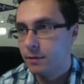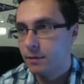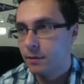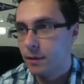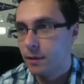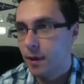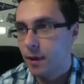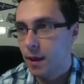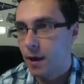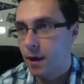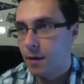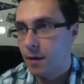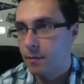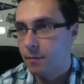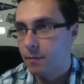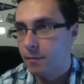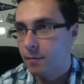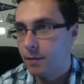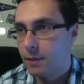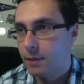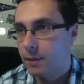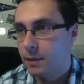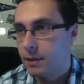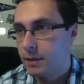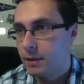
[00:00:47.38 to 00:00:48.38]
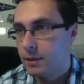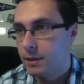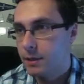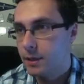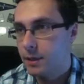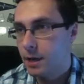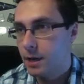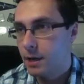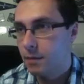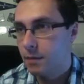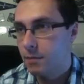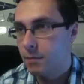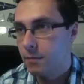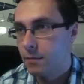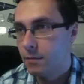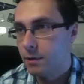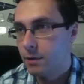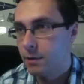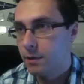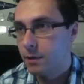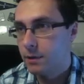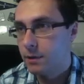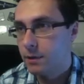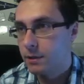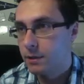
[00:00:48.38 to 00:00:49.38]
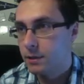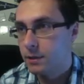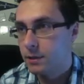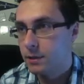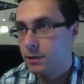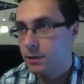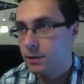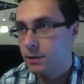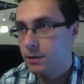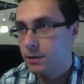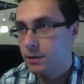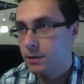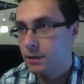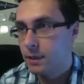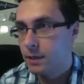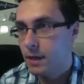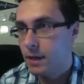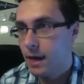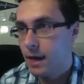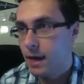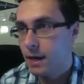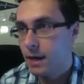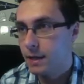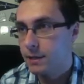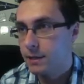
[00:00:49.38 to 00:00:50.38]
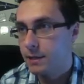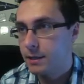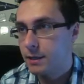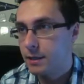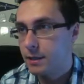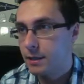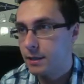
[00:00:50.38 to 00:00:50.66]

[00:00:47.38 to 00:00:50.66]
But this time, what is that?